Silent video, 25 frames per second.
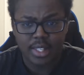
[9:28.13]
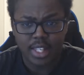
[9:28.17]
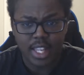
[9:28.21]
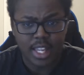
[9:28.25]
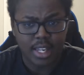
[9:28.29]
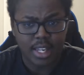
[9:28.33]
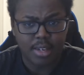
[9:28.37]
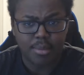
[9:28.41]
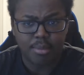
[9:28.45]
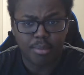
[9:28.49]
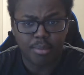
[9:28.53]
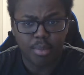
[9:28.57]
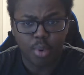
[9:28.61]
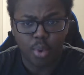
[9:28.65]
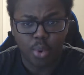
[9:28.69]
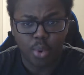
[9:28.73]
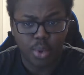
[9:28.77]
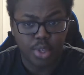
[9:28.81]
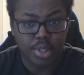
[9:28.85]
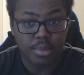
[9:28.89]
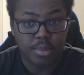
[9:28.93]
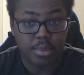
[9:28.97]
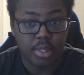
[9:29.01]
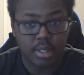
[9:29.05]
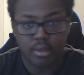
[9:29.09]
said
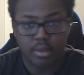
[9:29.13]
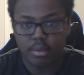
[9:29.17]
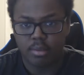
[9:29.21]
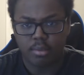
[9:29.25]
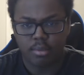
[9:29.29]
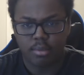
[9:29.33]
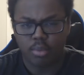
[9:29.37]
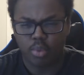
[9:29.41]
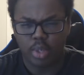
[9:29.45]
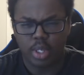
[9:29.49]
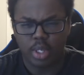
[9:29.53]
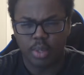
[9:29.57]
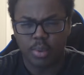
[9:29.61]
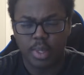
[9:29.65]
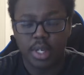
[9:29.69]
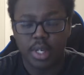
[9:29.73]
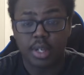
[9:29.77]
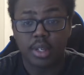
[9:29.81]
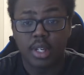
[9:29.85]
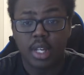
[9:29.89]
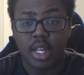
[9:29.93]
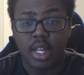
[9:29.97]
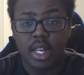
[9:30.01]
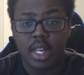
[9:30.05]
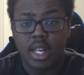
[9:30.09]
horsemen, really
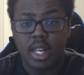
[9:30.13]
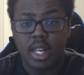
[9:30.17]
weird,